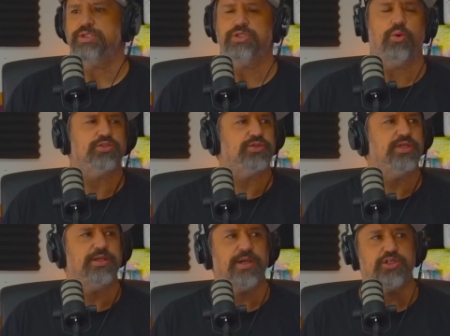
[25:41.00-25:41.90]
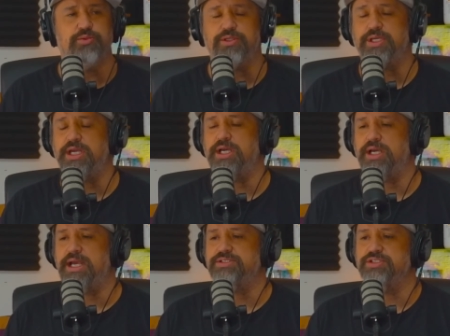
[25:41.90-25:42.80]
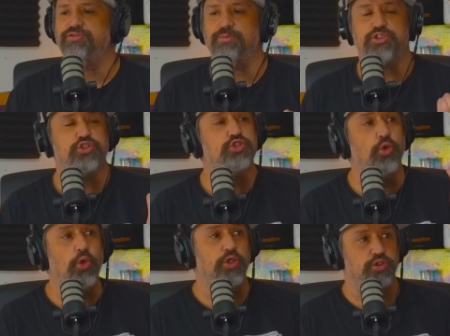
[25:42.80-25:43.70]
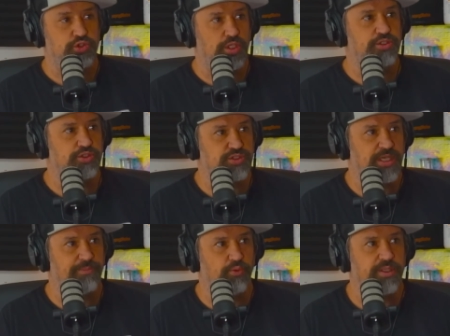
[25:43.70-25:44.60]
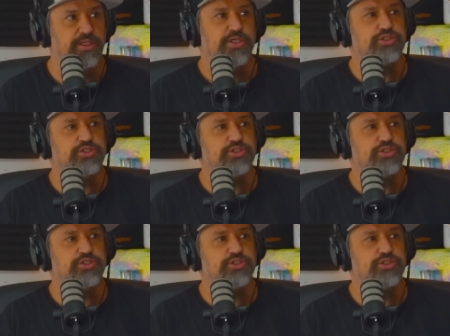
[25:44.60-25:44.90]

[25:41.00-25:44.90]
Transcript: you also think about humic acids from a soil structure standpoint.